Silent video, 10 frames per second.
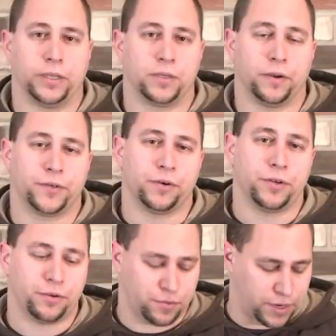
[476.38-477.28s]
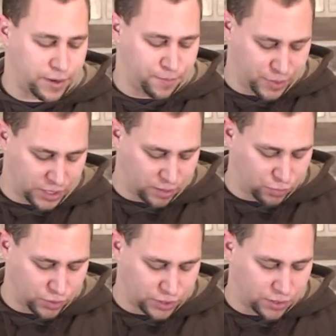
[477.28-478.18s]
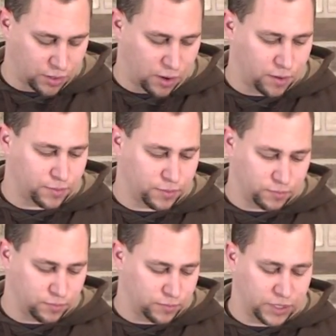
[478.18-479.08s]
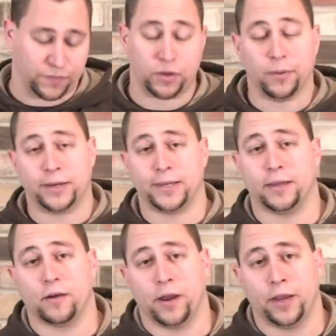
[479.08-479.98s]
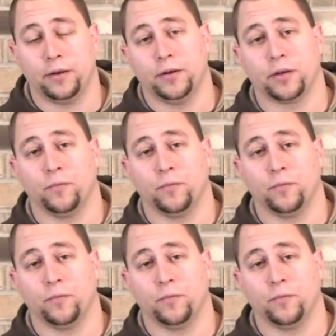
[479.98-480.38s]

so I've shown you beginning blues guitar, given you my take on it. You can